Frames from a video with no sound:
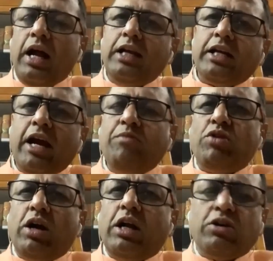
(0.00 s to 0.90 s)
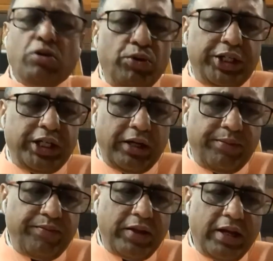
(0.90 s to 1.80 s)
and came to a conclusion
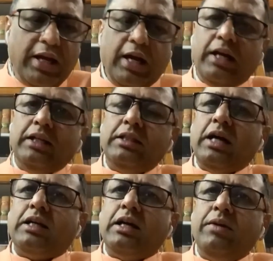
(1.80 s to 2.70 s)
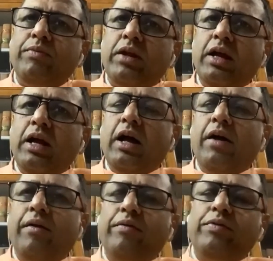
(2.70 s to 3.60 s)
that
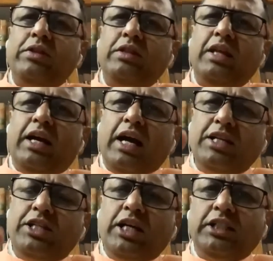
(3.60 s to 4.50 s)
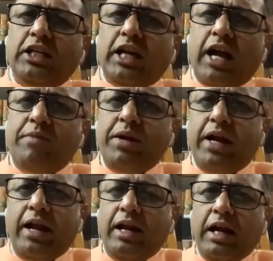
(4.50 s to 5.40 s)
the construction can
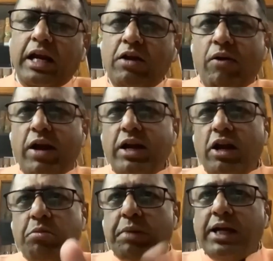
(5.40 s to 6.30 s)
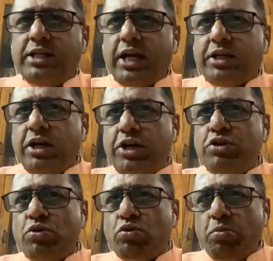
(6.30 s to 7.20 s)
be divided or bisected
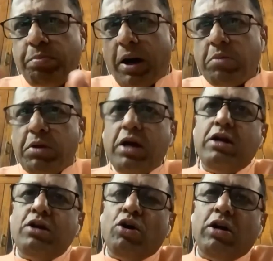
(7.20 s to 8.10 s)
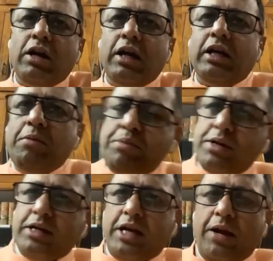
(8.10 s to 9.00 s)
into two, permanent or
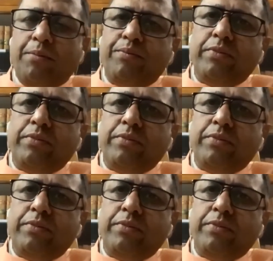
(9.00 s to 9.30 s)
temporary.